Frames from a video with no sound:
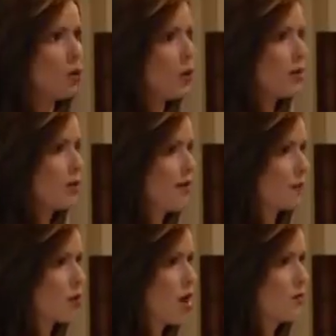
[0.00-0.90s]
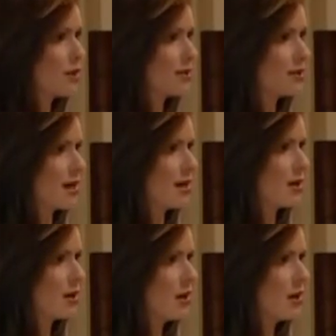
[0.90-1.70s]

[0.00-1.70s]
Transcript: Well, you don't have a prom dress yet.